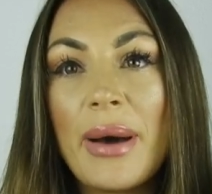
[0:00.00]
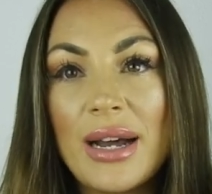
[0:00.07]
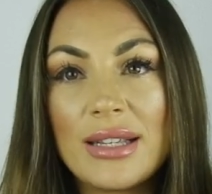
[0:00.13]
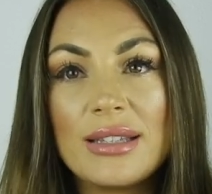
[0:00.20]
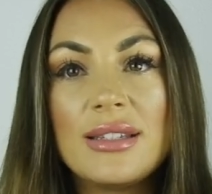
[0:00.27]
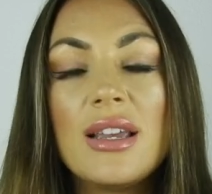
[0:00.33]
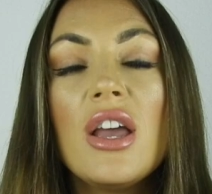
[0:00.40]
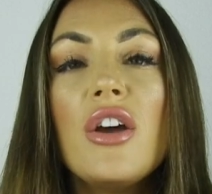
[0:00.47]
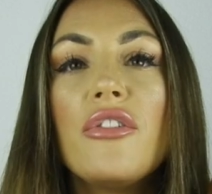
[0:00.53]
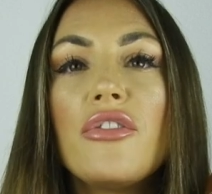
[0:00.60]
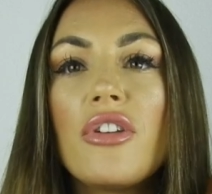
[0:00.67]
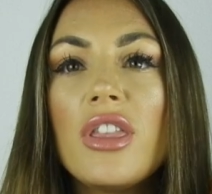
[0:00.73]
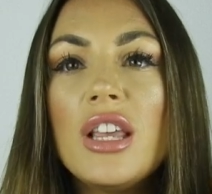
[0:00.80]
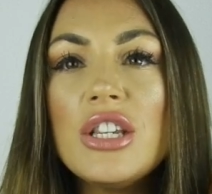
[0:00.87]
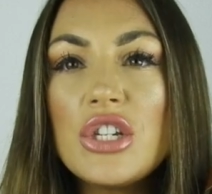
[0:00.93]
But
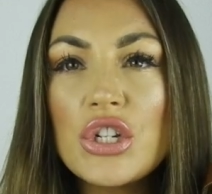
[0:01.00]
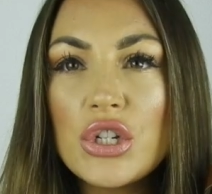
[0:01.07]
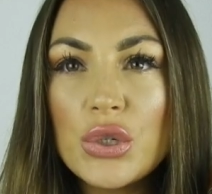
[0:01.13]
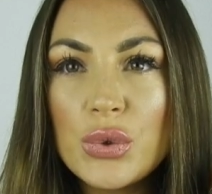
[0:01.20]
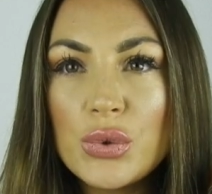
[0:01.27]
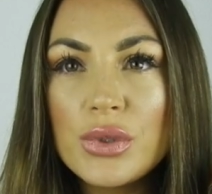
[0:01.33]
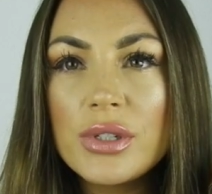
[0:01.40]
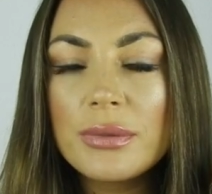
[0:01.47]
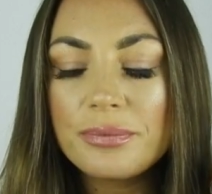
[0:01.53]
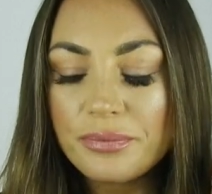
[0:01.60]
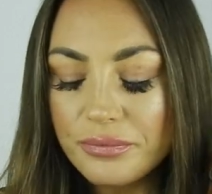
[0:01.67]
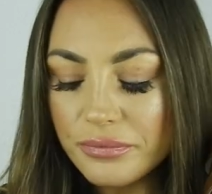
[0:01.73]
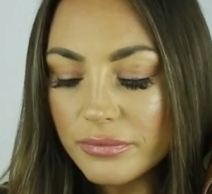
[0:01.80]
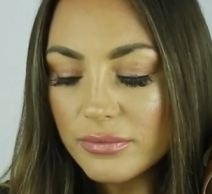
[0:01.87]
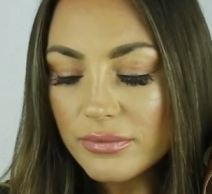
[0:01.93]
for these
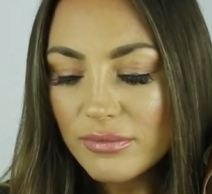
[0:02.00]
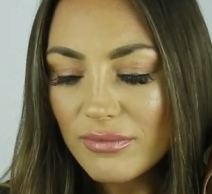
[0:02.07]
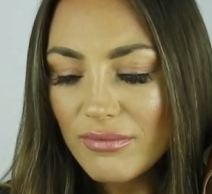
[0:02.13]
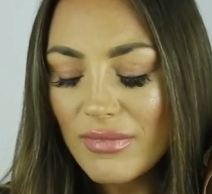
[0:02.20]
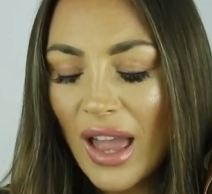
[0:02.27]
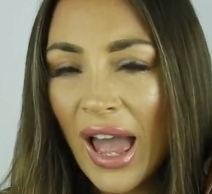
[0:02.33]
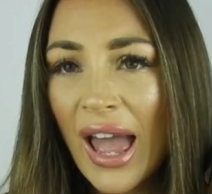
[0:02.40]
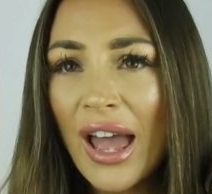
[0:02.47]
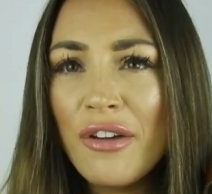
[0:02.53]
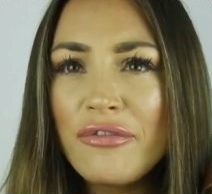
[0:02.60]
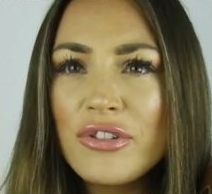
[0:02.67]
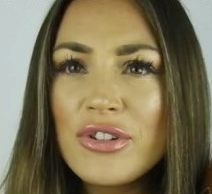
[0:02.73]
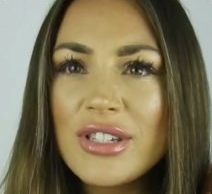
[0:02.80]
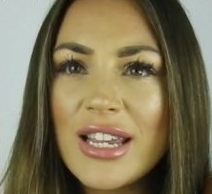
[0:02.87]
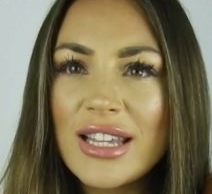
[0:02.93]
shoes, I
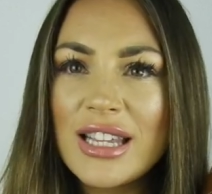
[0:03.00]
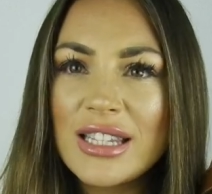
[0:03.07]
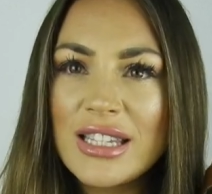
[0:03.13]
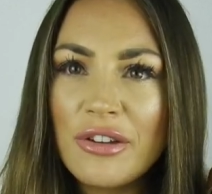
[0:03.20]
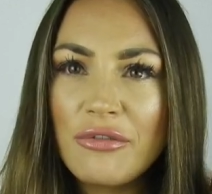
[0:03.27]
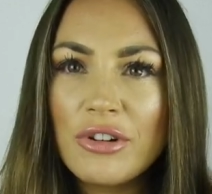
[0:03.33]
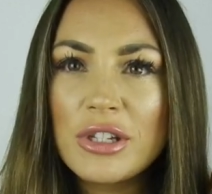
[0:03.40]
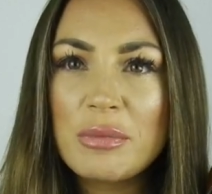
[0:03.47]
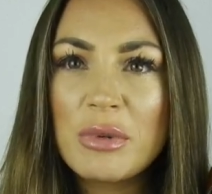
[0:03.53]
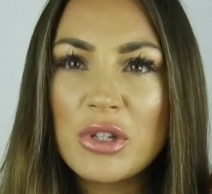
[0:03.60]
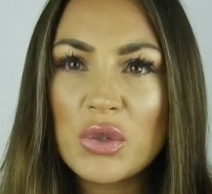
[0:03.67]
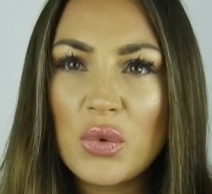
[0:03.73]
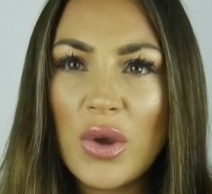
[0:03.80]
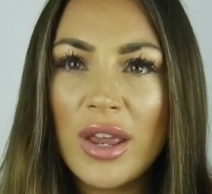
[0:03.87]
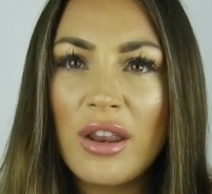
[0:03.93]
have to say the difference
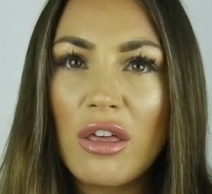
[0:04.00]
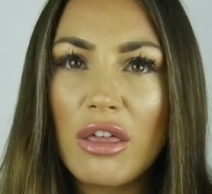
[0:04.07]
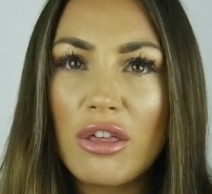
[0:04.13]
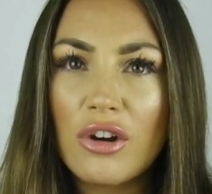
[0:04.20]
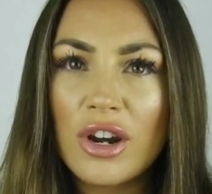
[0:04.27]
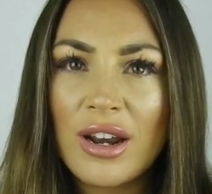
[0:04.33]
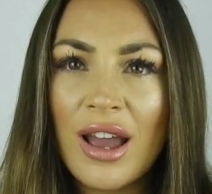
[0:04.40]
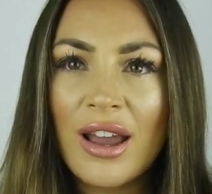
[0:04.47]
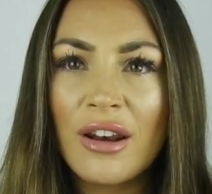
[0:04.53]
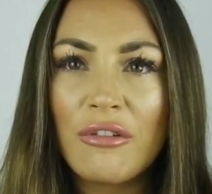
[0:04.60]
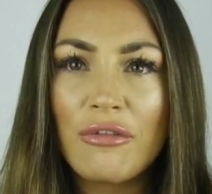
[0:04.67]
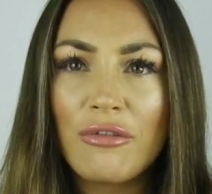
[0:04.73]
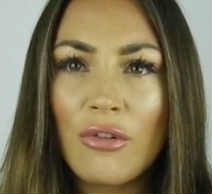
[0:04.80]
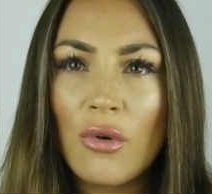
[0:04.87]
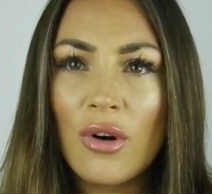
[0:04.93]
between 39
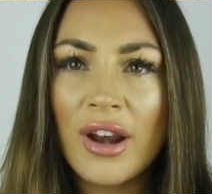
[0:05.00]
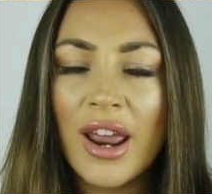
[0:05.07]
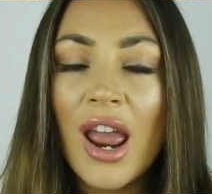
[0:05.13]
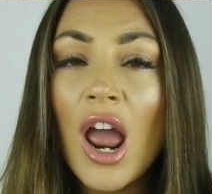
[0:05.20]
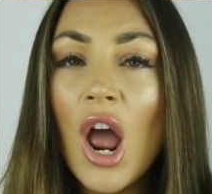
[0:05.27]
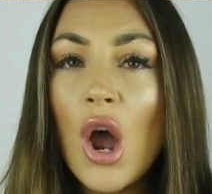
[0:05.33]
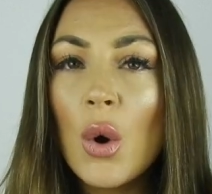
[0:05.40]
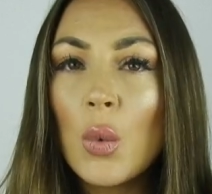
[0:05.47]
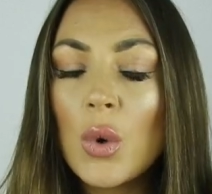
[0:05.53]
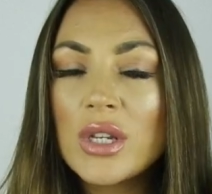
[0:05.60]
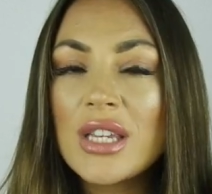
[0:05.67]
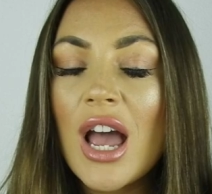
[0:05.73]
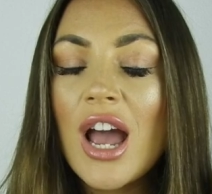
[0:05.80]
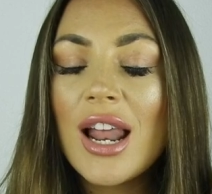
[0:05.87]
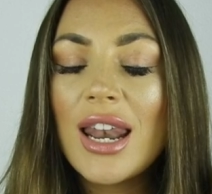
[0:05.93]
and 40
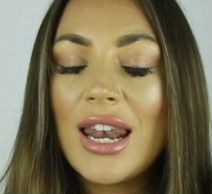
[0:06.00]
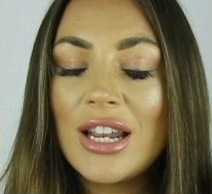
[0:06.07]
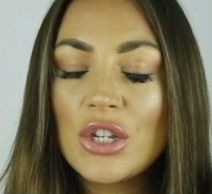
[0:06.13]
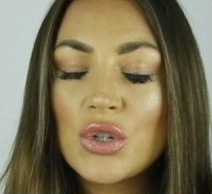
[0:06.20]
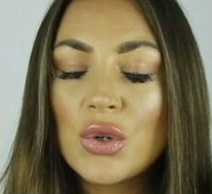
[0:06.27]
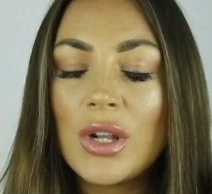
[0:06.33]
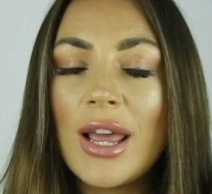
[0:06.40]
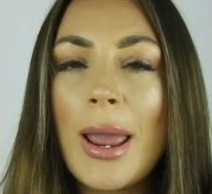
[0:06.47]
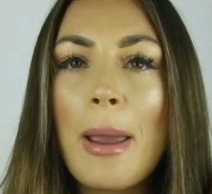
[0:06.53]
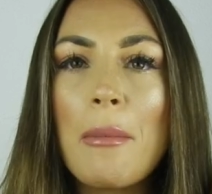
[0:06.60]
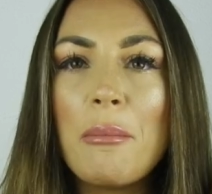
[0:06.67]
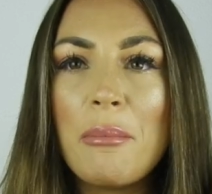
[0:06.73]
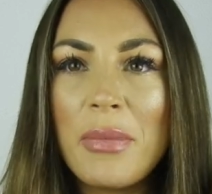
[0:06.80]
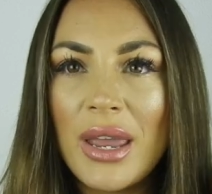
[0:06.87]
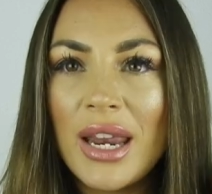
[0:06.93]
was
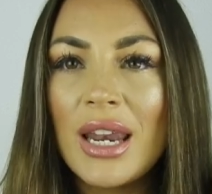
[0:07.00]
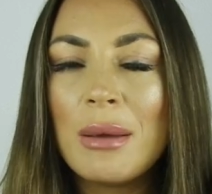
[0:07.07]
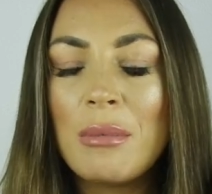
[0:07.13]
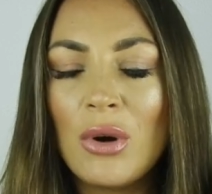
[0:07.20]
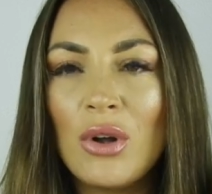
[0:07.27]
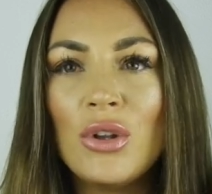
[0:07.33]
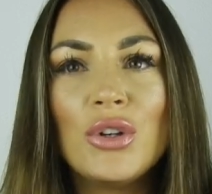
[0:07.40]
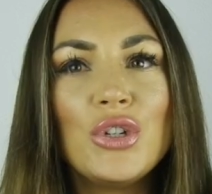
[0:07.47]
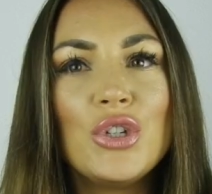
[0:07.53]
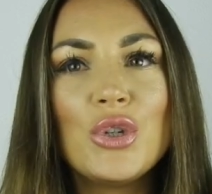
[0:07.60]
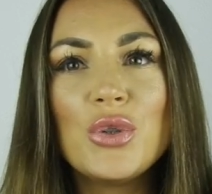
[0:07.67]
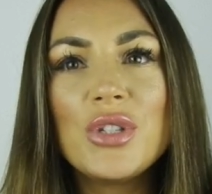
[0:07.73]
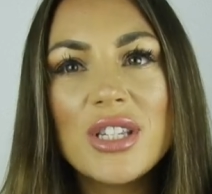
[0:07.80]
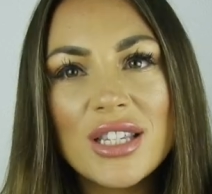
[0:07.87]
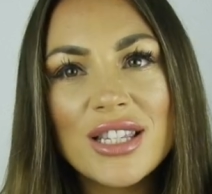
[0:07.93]
literally minimal.
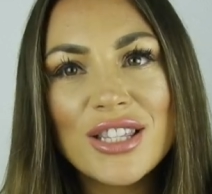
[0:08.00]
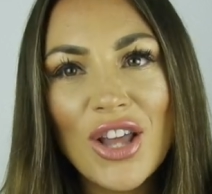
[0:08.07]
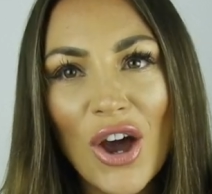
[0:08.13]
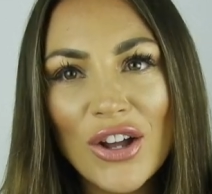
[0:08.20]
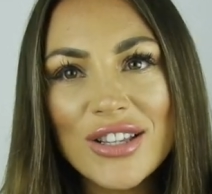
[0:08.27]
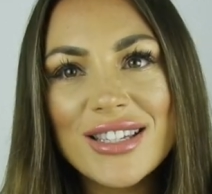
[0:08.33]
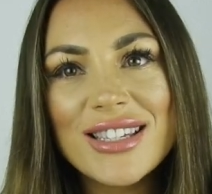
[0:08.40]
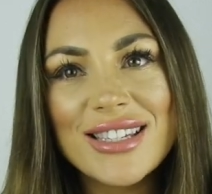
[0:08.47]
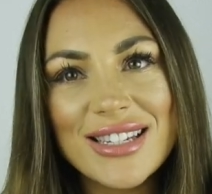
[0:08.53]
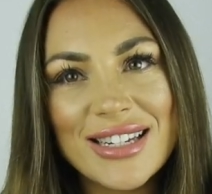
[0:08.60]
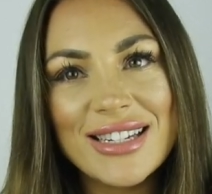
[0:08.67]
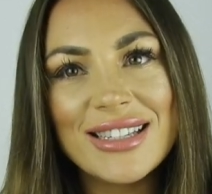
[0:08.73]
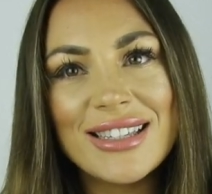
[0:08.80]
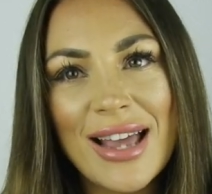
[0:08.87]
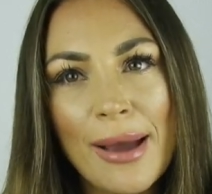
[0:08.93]
You did not
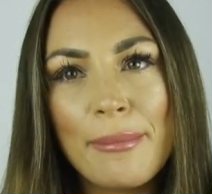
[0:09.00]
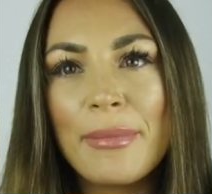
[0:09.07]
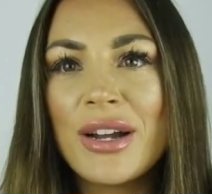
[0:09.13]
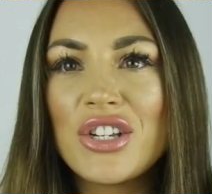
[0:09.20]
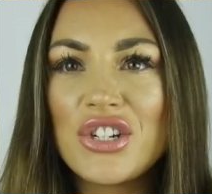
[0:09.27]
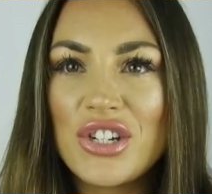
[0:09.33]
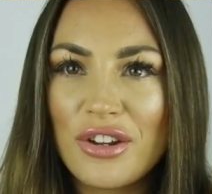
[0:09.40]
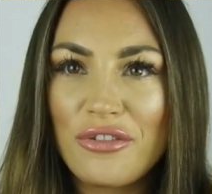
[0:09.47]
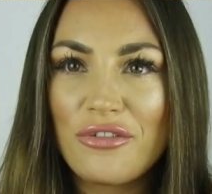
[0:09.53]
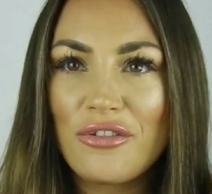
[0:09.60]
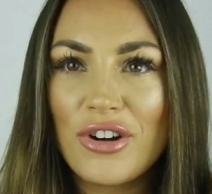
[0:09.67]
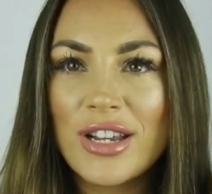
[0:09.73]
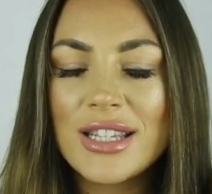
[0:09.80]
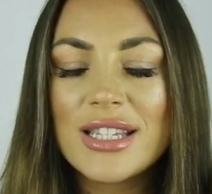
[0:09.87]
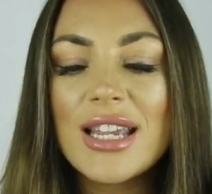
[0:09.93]
see that much
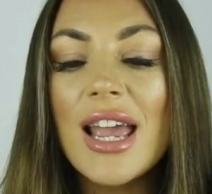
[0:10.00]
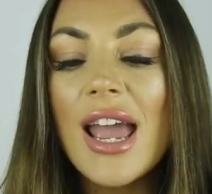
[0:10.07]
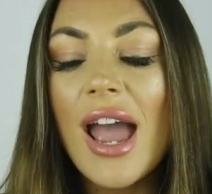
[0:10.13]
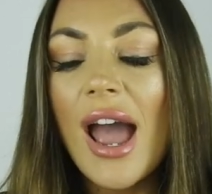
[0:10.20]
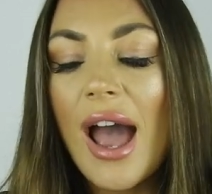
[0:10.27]
difference.